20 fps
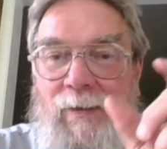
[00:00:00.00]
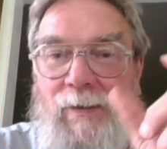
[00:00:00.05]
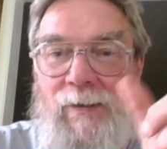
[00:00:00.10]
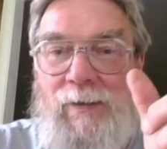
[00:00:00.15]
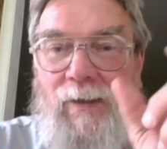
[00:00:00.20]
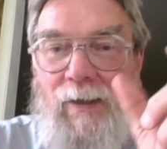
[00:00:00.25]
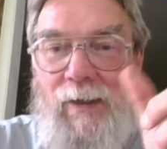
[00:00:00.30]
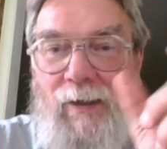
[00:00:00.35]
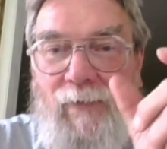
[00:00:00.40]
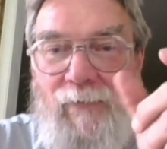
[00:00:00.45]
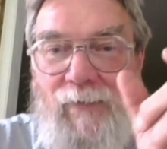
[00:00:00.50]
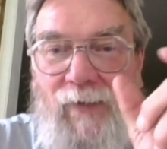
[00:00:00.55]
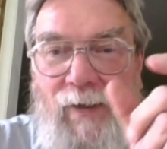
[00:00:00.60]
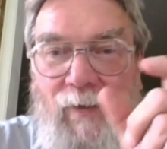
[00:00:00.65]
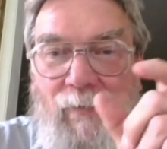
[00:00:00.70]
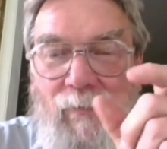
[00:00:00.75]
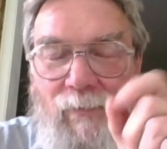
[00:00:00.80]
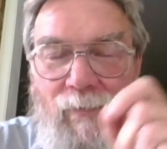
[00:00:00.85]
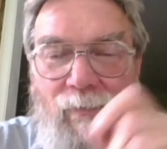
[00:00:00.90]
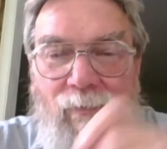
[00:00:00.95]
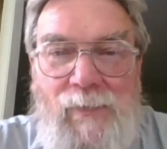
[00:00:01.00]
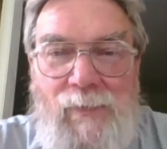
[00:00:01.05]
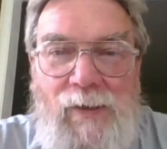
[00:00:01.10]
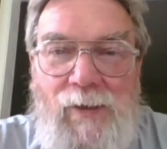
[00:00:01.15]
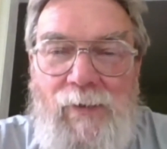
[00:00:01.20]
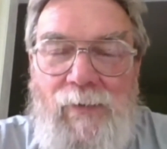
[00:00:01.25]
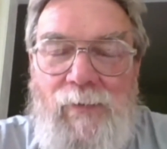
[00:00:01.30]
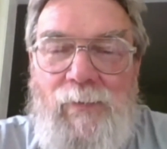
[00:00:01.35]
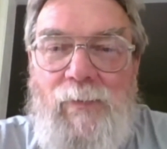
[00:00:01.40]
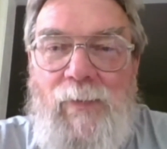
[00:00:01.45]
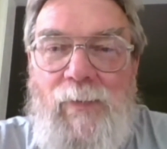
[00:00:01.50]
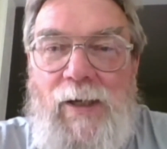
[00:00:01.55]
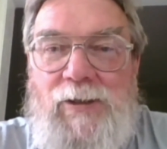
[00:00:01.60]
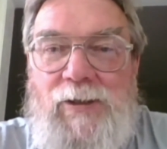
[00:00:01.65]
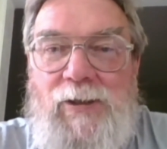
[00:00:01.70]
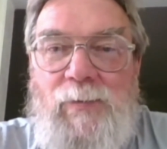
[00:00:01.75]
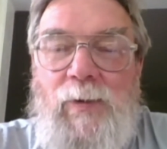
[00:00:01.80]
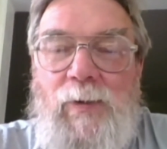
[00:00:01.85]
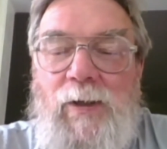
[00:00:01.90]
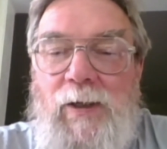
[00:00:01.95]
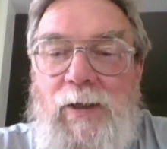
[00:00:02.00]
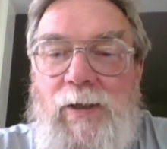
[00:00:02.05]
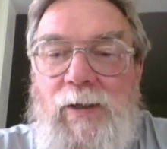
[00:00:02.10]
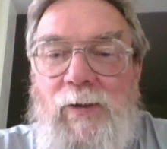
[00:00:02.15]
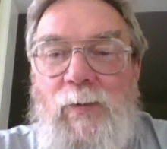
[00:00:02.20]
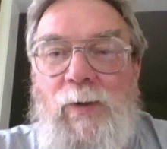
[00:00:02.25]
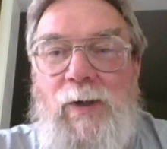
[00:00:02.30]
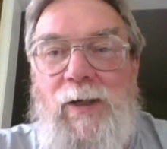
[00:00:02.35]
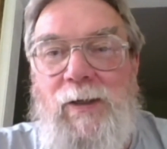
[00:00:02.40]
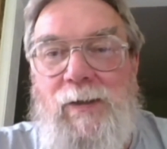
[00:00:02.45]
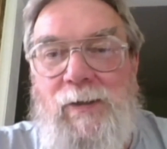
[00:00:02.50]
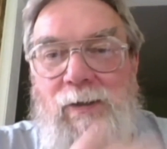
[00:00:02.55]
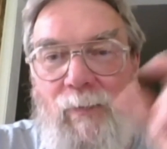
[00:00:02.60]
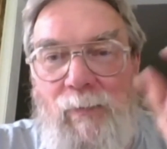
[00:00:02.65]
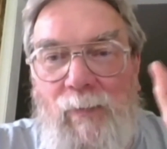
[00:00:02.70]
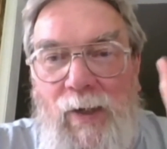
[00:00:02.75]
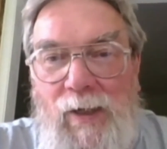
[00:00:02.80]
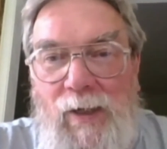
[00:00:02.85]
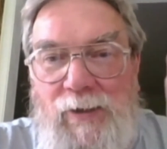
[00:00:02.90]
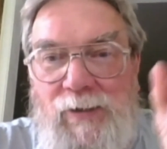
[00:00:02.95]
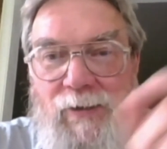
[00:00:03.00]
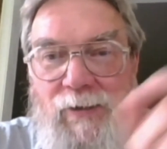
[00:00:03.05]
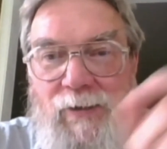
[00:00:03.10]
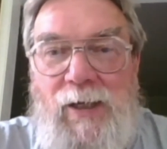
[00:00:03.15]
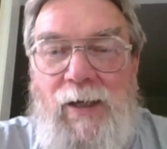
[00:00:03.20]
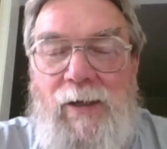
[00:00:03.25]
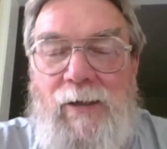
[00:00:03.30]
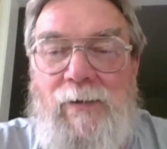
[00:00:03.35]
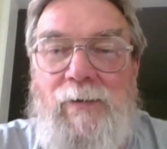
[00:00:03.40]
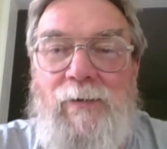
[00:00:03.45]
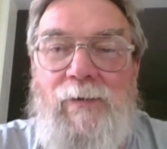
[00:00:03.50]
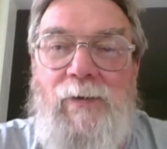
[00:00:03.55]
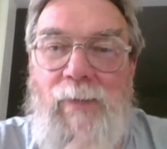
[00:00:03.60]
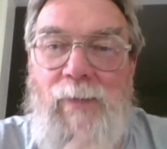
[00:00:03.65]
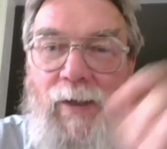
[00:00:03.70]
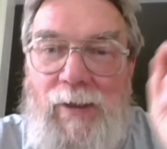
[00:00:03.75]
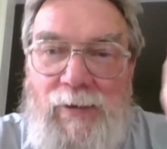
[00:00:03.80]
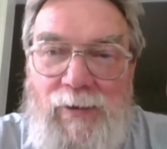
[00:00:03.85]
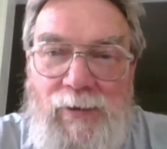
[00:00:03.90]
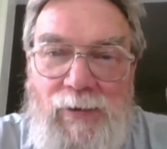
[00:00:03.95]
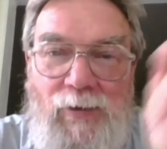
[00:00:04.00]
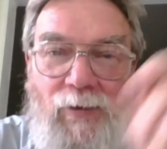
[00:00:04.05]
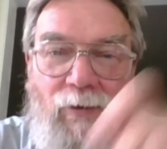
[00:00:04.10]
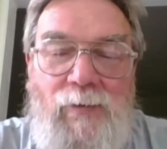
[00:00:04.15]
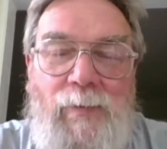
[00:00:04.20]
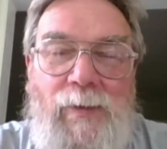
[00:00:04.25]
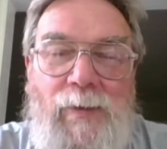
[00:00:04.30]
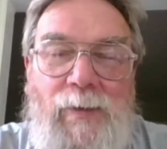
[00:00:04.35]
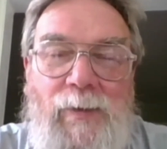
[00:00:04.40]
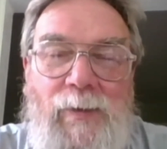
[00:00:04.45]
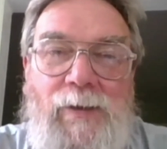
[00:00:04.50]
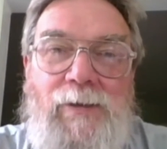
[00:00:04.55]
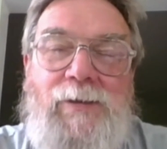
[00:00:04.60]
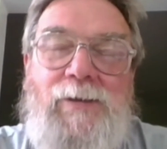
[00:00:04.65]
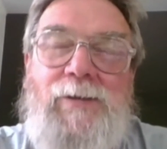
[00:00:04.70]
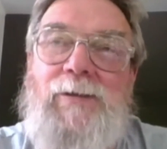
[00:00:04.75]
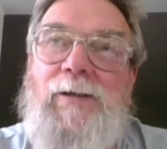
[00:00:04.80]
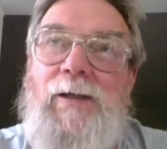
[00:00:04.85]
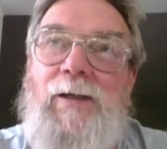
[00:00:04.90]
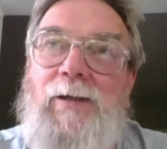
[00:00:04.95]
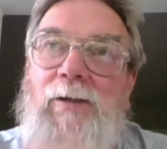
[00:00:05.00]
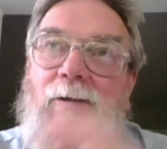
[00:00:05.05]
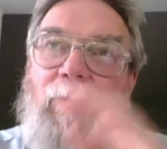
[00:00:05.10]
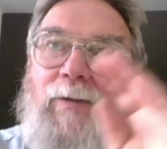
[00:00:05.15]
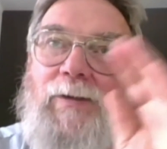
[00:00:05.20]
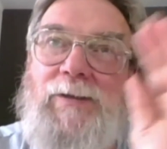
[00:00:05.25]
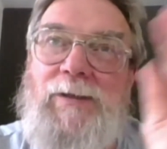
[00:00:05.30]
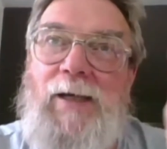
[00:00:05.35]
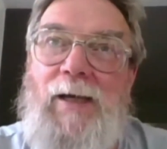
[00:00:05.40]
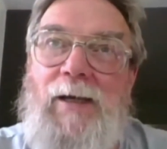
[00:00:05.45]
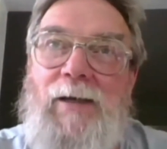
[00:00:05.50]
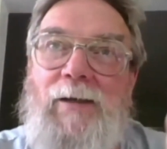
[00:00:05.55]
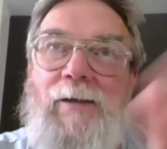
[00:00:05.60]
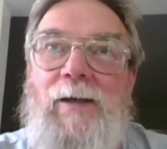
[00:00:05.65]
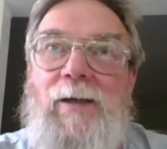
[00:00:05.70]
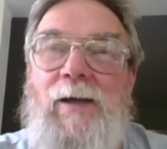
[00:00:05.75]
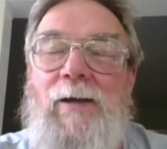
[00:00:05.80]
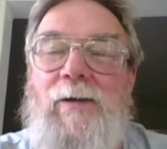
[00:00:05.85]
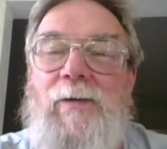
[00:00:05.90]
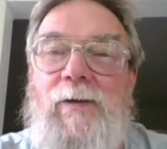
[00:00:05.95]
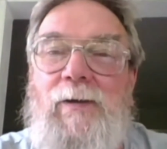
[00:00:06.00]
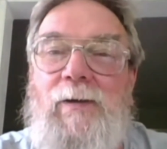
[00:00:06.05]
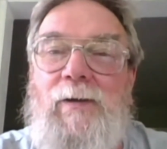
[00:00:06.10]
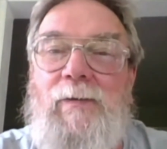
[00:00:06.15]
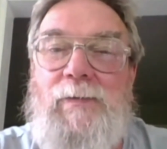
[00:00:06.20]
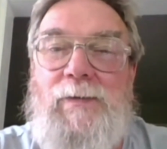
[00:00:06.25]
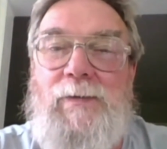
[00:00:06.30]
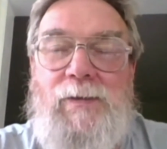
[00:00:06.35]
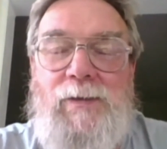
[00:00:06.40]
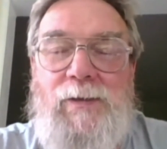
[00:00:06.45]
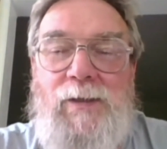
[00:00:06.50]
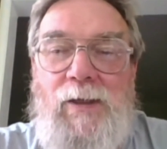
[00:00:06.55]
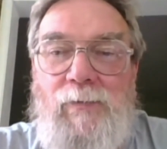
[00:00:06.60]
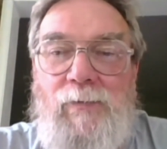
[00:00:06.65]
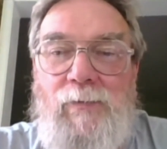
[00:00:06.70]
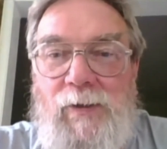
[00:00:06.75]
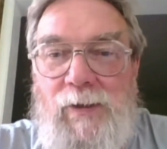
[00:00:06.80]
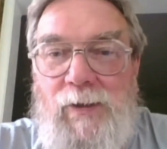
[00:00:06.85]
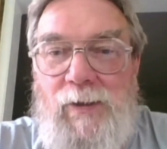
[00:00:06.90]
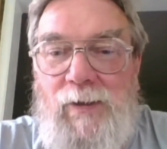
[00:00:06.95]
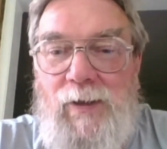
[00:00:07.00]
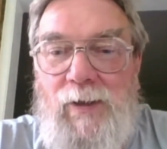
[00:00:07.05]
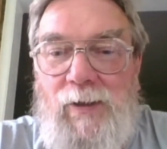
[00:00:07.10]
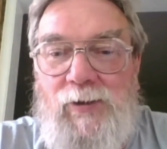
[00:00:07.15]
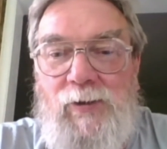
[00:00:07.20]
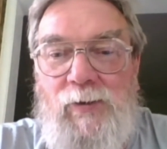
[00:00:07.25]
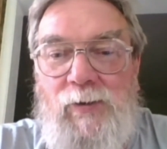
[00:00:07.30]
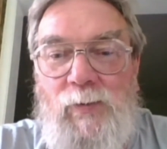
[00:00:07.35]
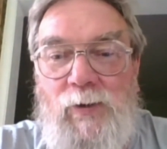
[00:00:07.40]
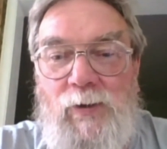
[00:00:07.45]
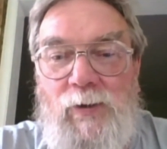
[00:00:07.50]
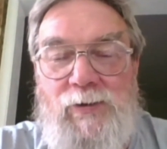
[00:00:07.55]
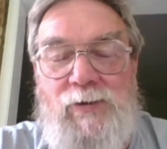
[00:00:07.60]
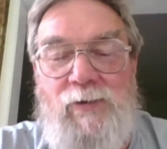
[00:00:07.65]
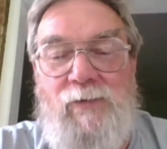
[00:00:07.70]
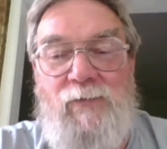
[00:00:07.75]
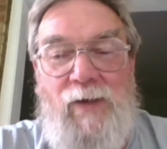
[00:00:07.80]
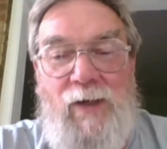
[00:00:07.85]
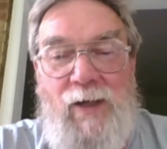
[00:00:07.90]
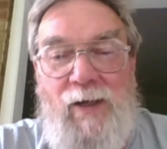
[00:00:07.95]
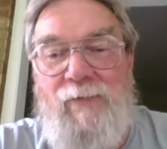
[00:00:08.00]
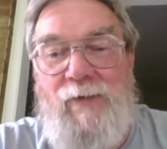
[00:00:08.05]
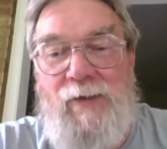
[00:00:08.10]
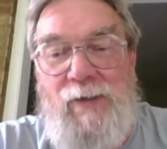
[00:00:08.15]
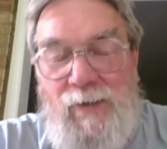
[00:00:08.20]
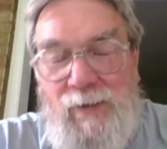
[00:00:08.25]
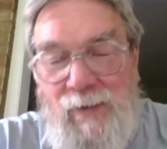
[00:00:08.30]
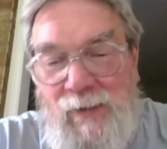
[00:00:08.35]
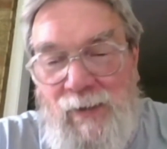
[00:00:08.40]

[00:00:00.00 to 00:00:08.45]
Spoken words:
They have that, magic molecular weight, the magic tail, the magic terminus, and they know exactly how the technolon actually works. So if you have any